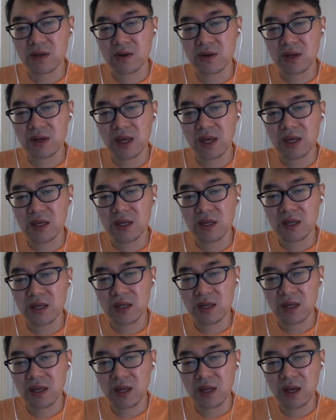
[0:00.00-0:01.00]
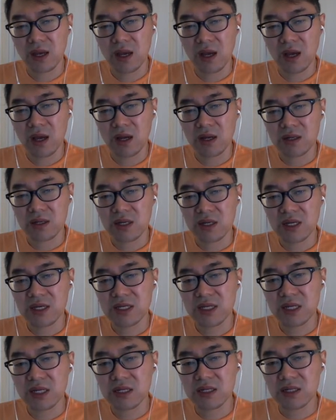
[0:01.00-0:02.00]
Okay,
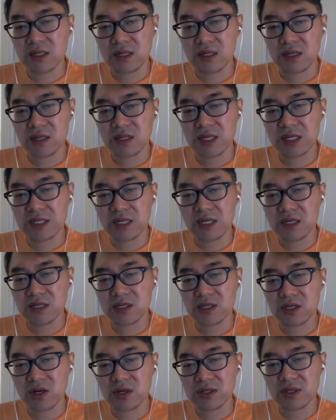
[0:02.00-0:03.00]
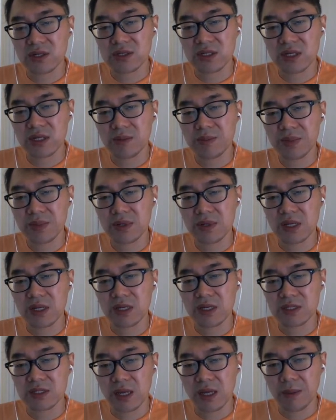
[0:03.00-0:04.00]
this is just a simple
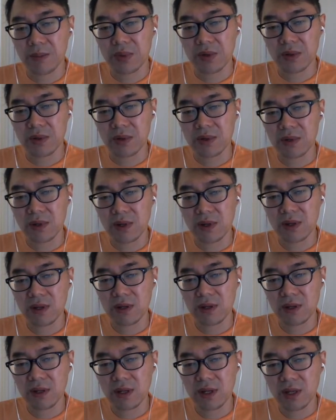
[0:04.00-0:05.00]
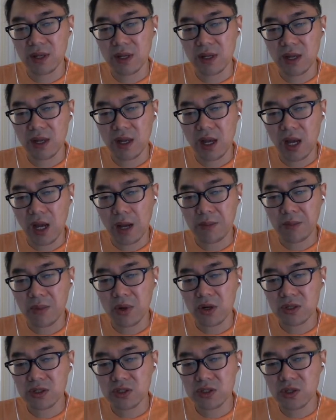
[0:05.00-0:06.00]
example. I'm
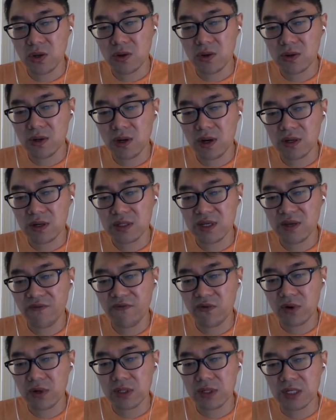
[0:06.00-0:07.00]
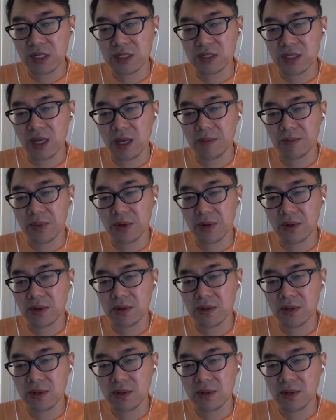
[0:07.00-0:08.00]
gonna show a different example.